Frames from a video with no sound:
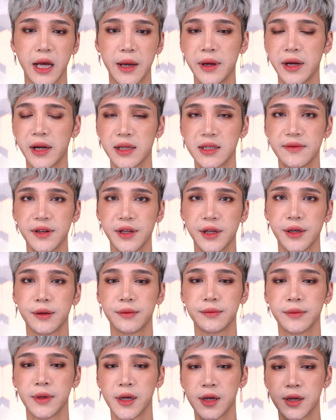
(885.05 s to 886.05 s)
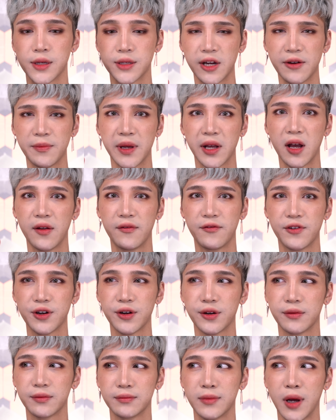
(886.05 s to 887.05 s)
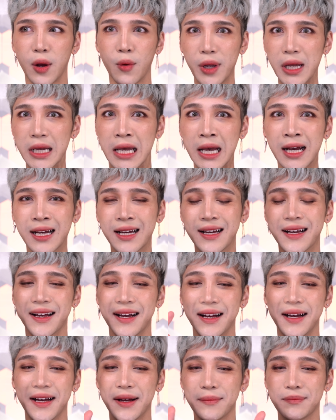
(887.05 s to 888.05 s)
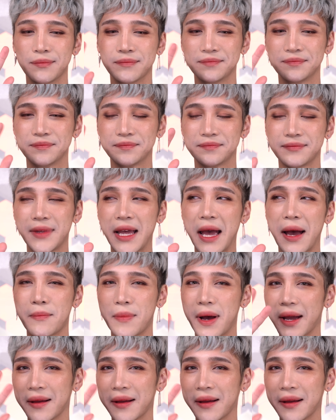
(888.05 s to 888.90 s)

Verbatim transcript: in my next video. Sorry I've been gone for a week. Um, yeah,